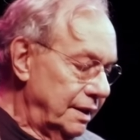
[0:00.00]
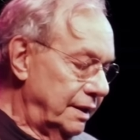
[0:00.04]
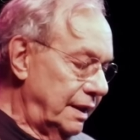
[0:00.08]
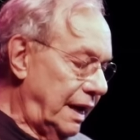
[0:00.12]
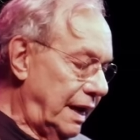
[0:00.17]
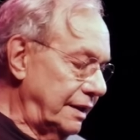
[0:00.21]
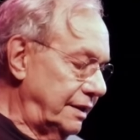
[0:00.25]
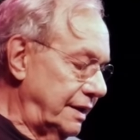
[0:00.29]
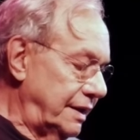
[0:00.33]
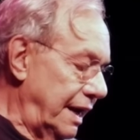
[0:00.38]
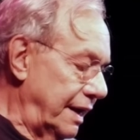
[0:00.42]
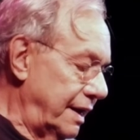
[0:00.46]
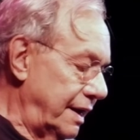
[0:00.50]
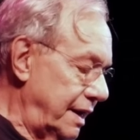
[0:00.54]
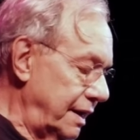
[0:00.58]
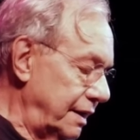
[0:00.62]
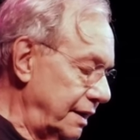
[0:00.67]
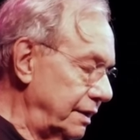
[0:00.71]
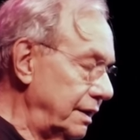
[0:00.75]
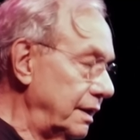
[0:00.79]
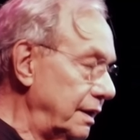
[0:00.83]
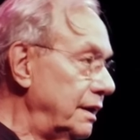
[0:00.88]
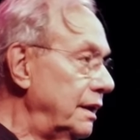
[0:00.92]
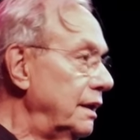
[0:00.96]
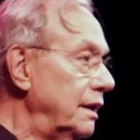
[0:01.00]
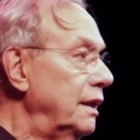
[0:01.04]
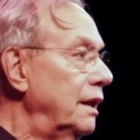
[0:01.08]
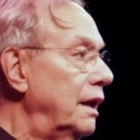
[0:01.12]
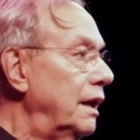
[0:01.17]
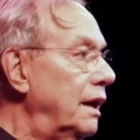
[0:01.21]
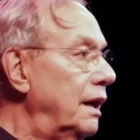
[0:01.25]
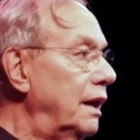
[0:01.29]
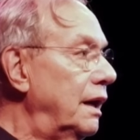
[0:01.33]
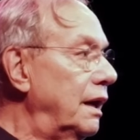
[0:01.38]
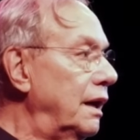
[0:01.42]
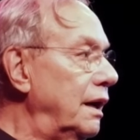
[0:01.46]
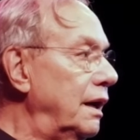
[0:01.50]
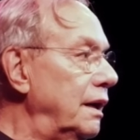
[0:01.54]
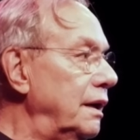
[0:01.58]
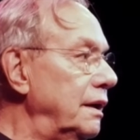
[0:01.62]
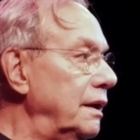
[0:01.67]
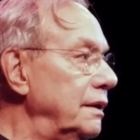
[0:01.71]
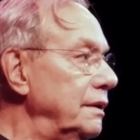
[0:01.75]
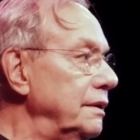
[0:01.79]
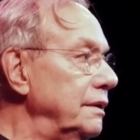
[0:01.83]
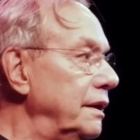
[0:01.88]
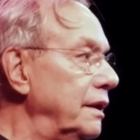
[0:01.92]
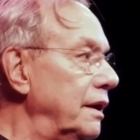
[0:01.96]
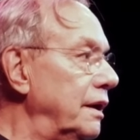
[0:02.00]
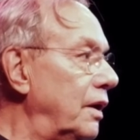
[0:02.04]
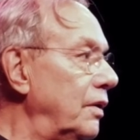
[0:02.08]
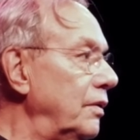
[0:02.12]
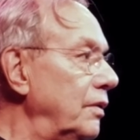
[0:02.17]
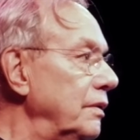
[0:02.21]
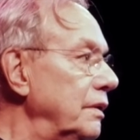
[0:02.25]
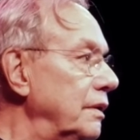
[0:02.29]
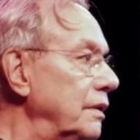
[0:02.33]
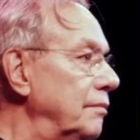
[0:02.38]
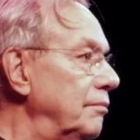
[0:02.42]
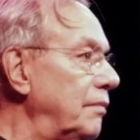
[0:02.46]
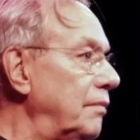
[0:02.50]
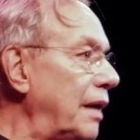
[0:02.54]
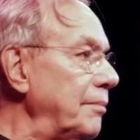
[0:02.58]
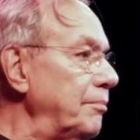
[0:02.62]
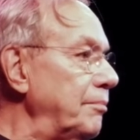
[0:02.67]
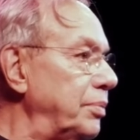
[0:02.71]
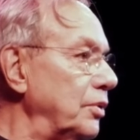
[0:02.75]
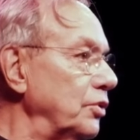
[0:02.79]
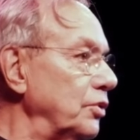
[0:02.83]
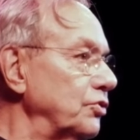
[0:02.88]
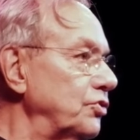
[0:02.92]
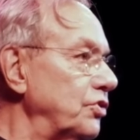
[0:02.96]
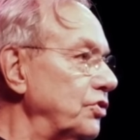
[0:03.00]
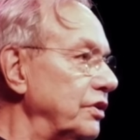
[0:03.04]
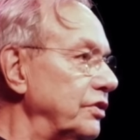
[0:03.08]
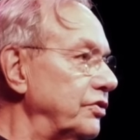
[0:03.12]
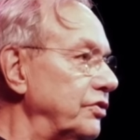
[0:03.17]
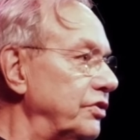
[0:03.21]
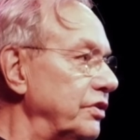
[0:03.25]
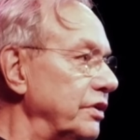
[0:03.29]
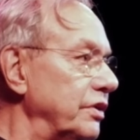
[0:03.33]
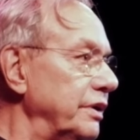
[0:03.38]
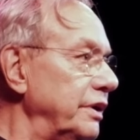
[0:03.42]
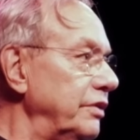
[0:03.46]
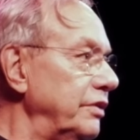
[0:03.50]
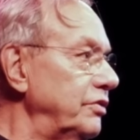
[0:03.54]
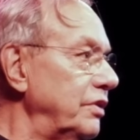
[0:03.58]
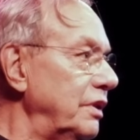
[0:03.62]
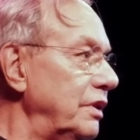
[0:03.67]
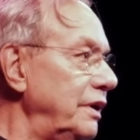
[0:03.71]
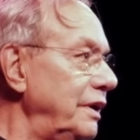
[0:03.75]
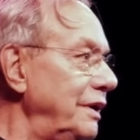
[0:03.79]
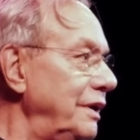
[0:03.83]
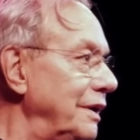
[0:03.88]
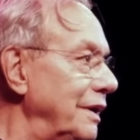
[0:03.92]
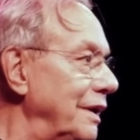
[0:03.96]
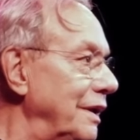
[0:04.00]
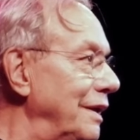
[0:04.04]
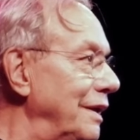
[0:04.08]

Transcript: not taking, you know, my bullshit seriously.